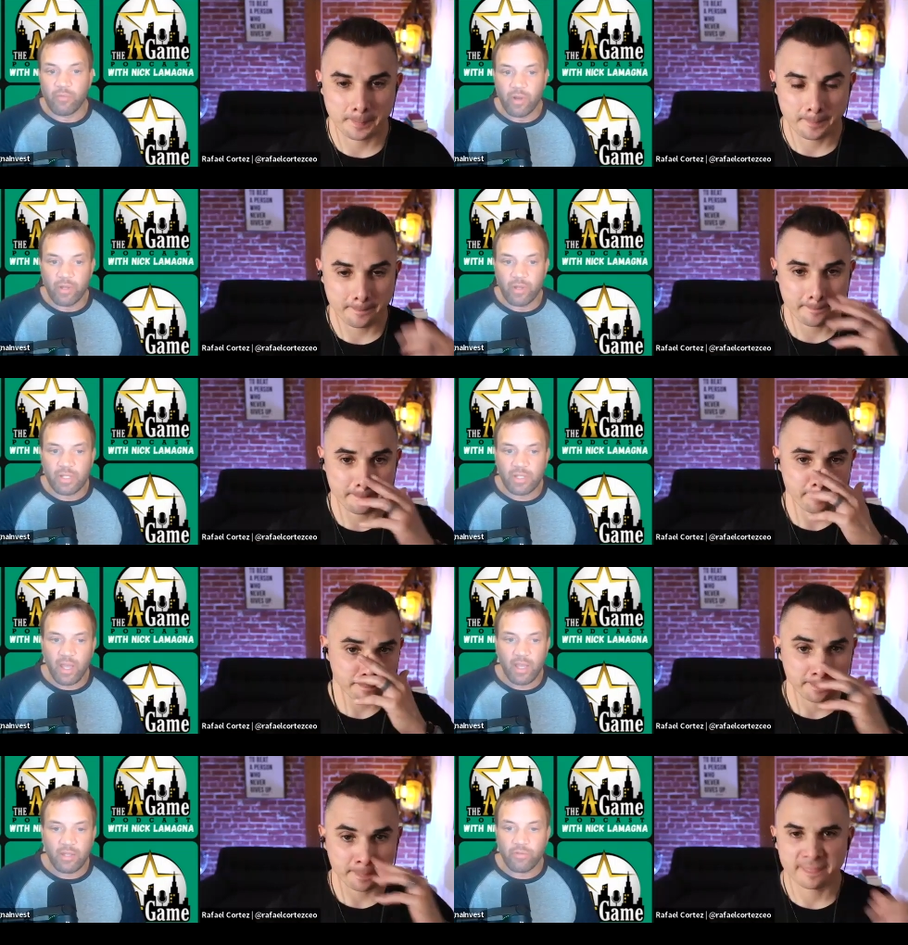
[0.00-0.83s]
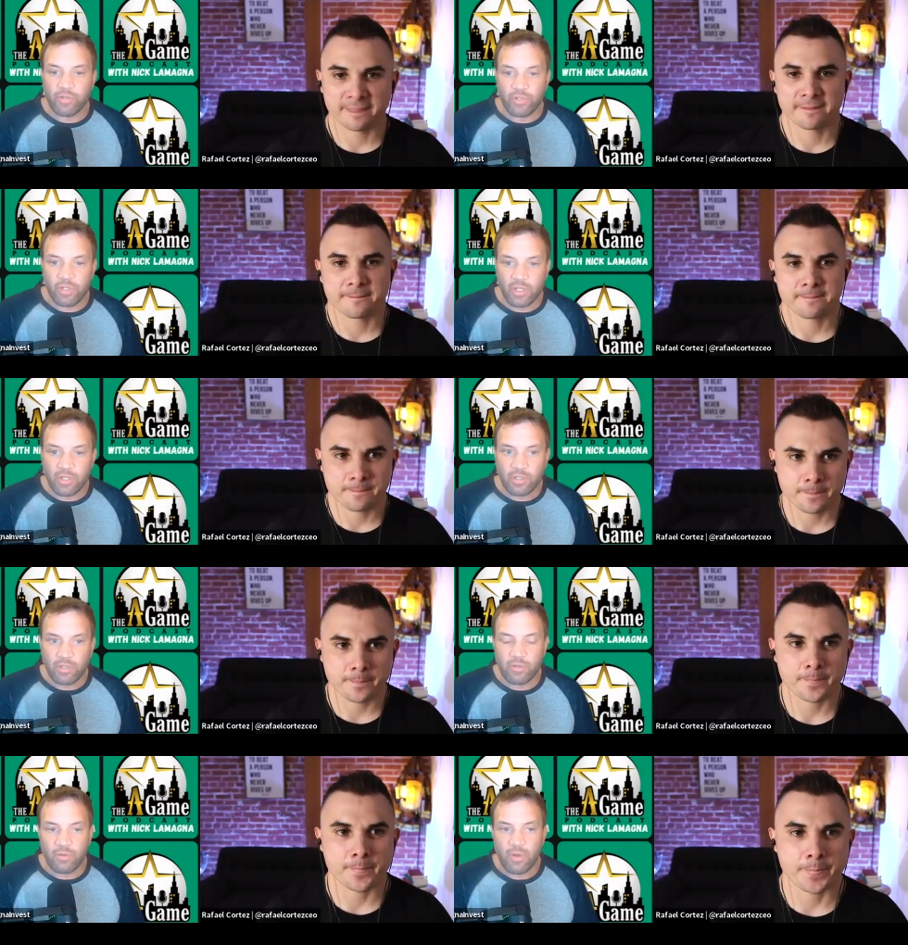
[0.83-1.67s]
Speaker 1: in real estate, doing
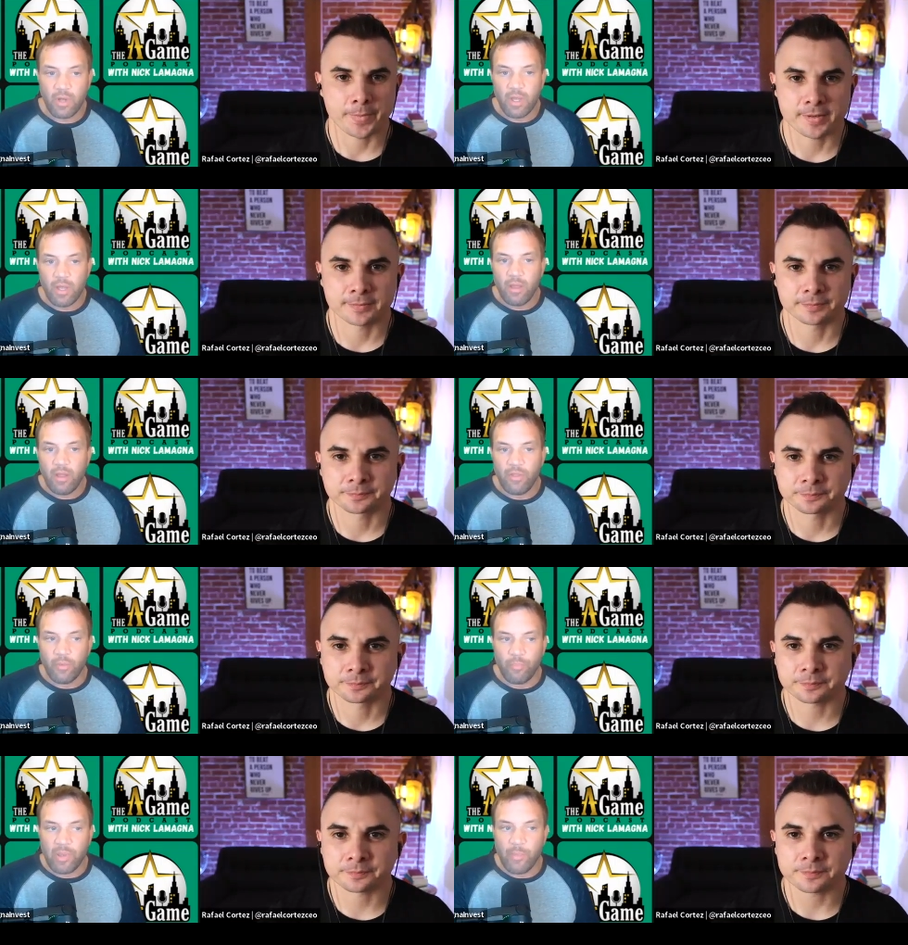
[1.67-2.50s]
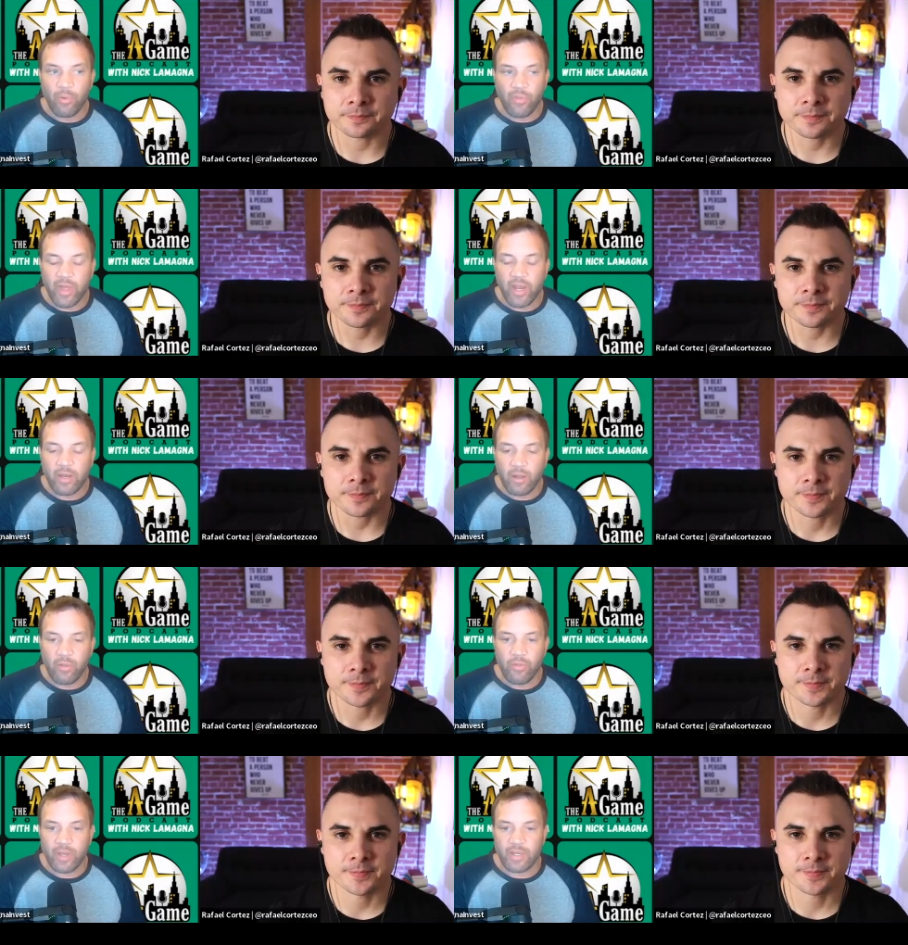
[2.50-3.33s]
jiu-jitsu, the people that I
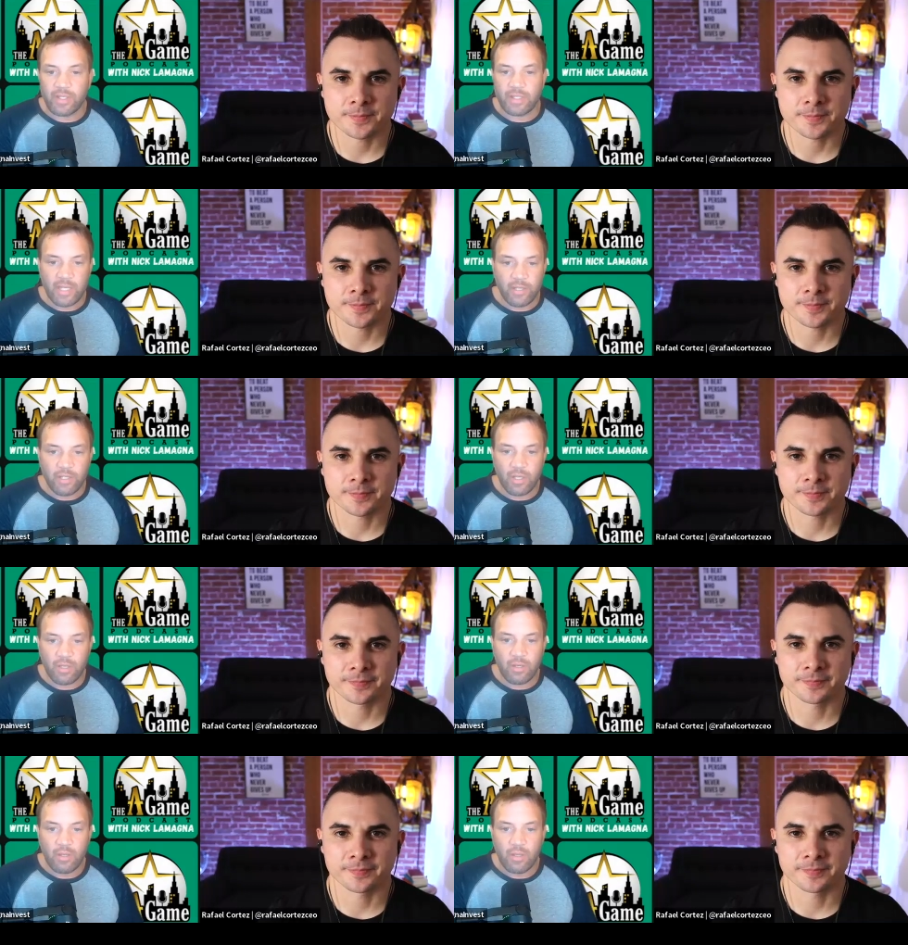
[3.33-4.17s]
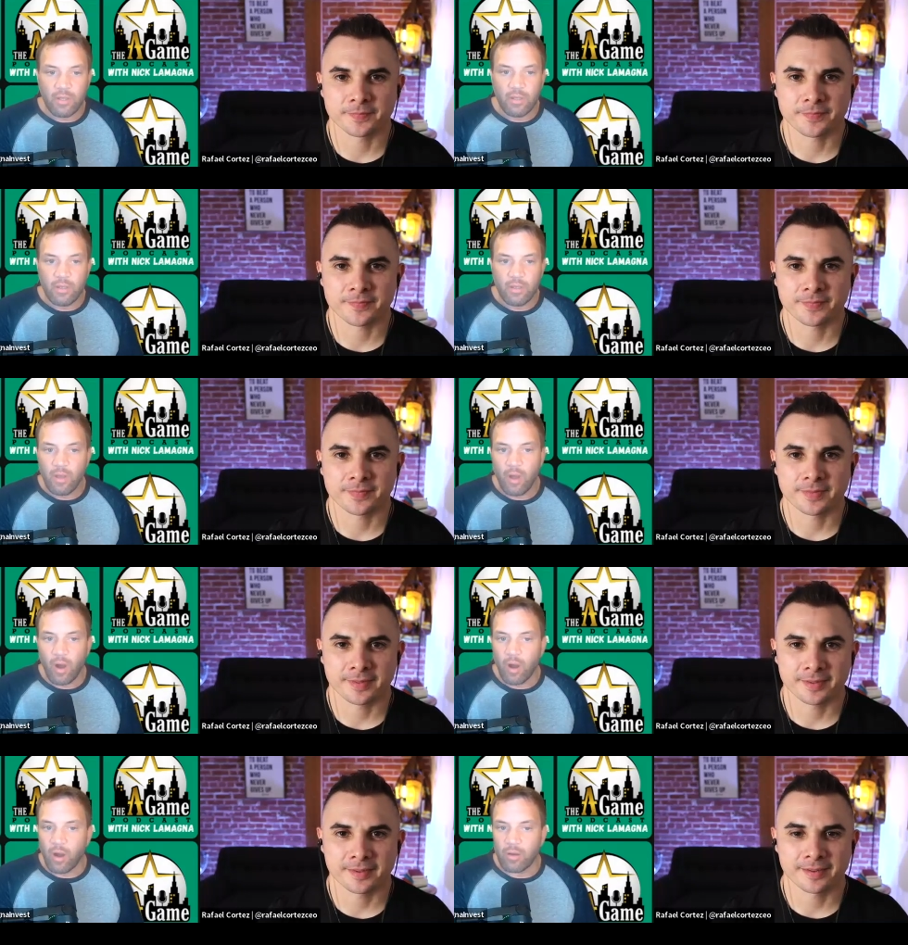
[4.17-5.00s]
know that teach it
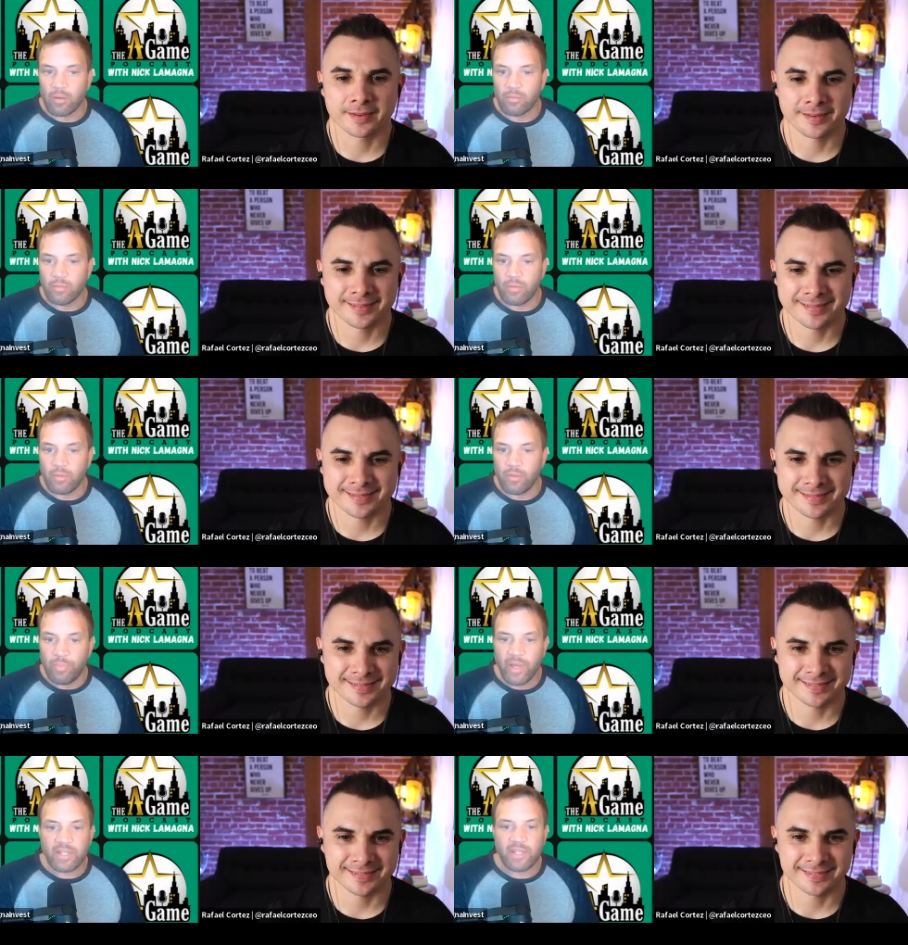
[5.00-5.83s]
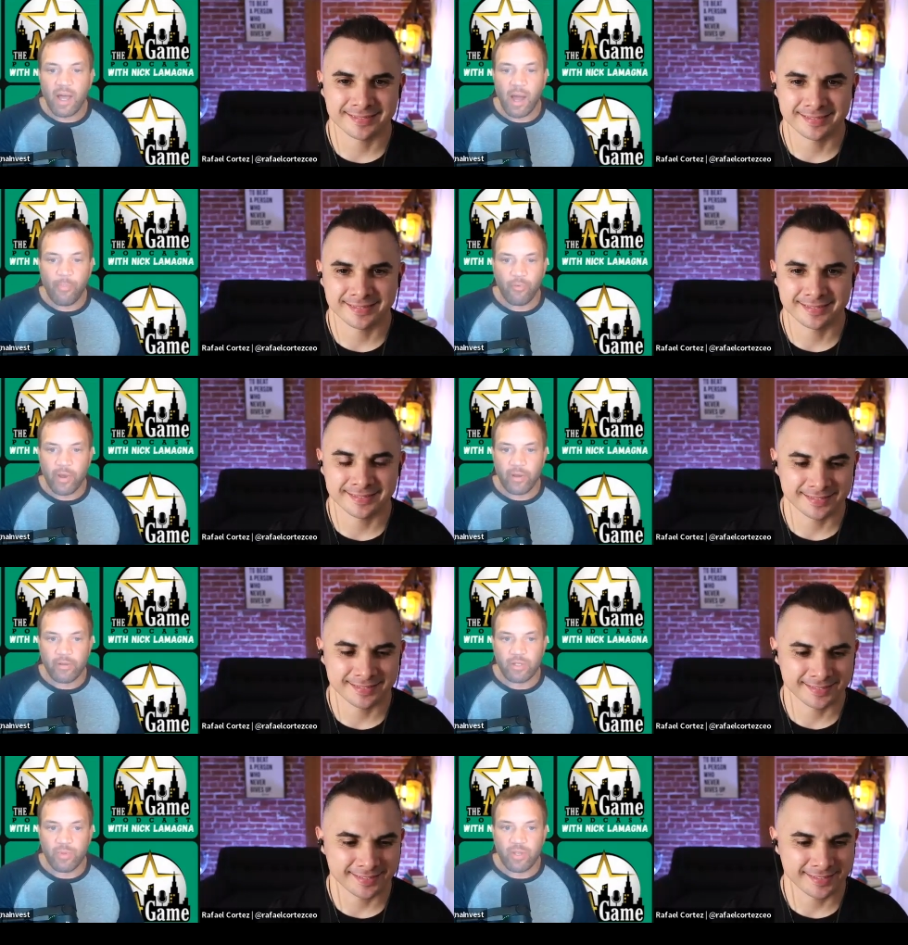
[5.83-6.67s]
are the best
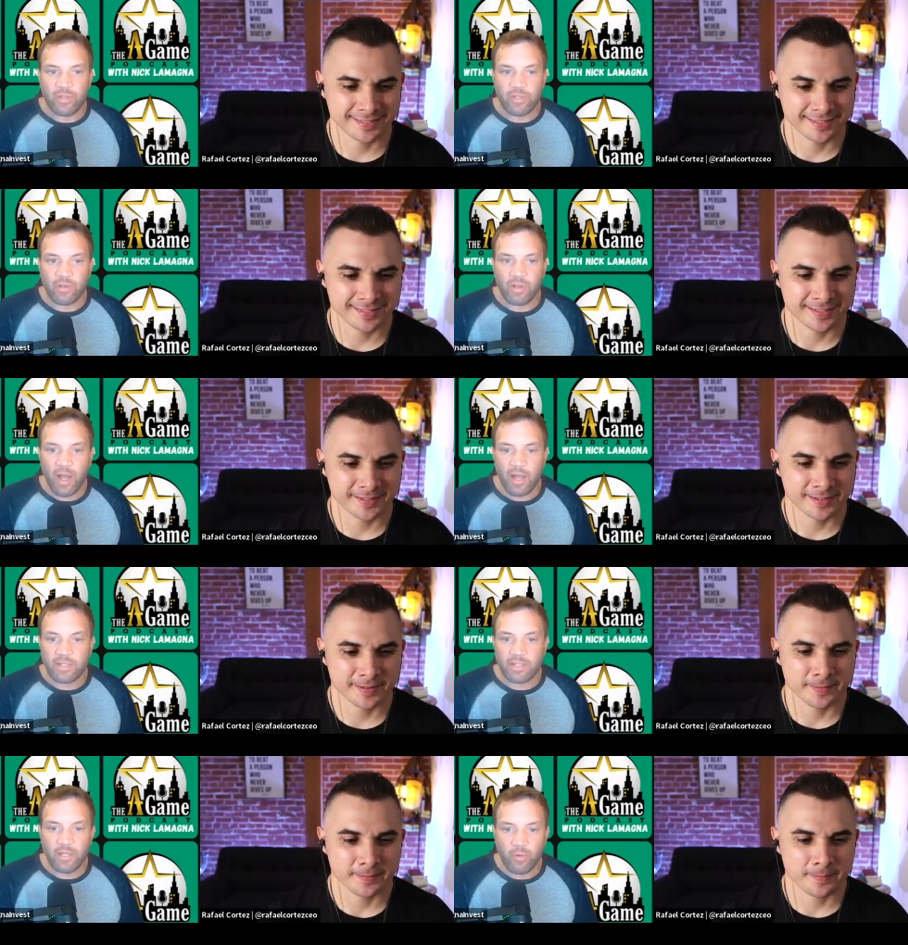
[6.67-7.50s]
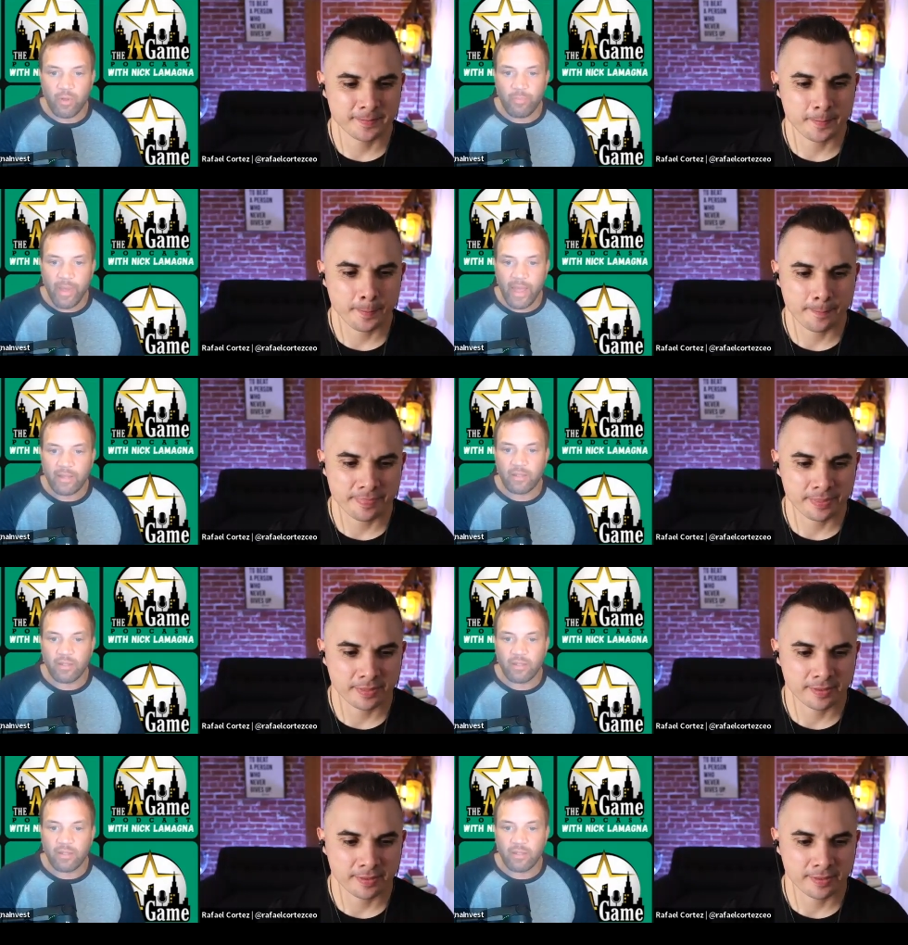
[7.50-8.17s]
operators because they're constantly going back to the